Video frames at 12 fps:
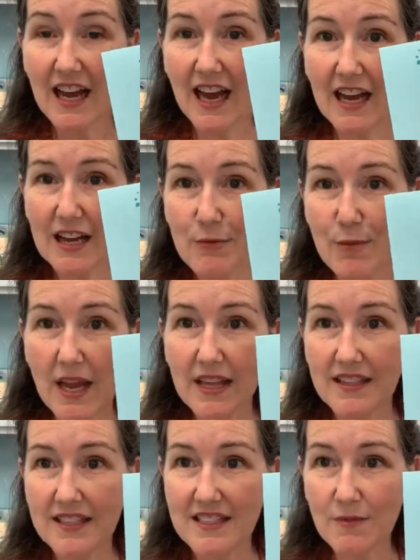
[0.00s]

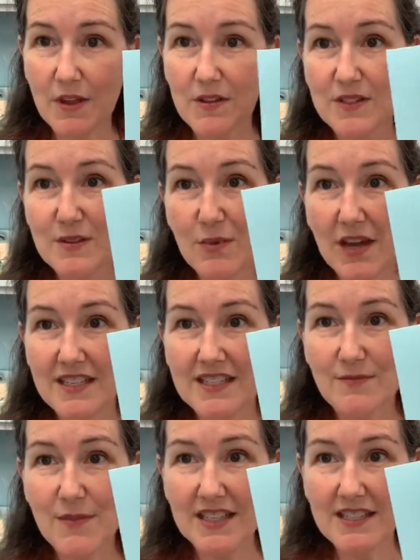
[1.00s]
and then some other supplies
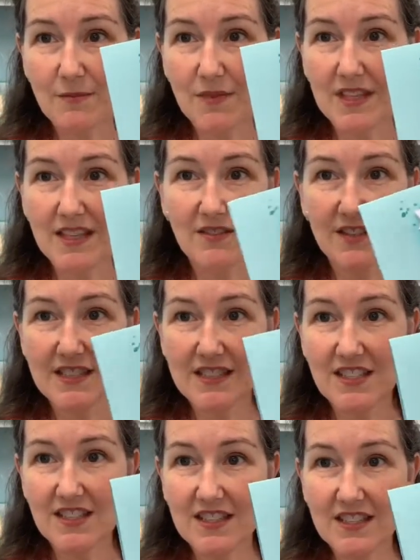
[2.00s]
to make something that was
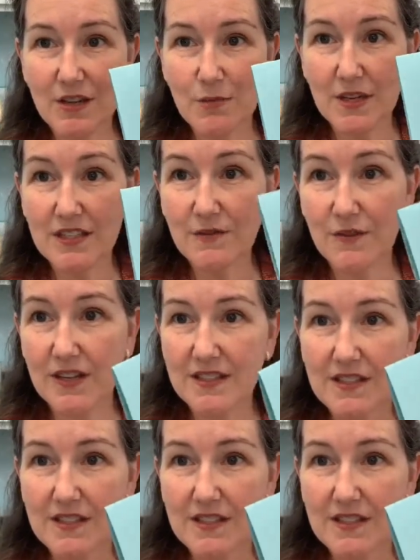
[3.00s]
just a little bit different.